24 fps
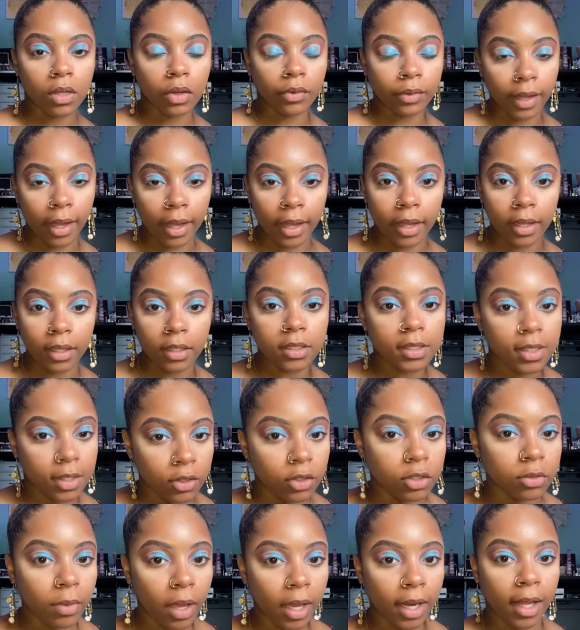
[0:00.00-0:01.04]
Okay,
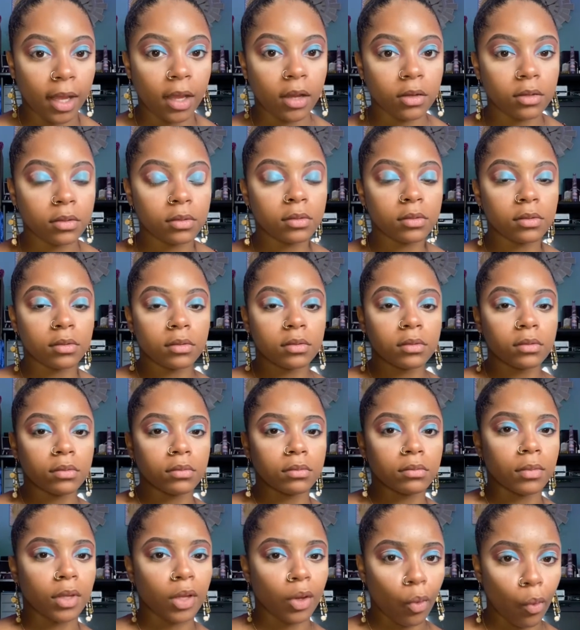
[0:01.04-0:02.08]
excuse my nails.
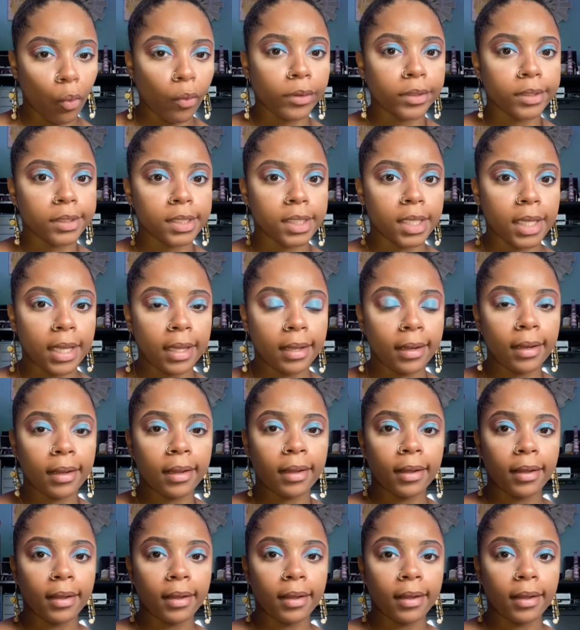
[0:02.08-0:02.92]
I'm in quarantine.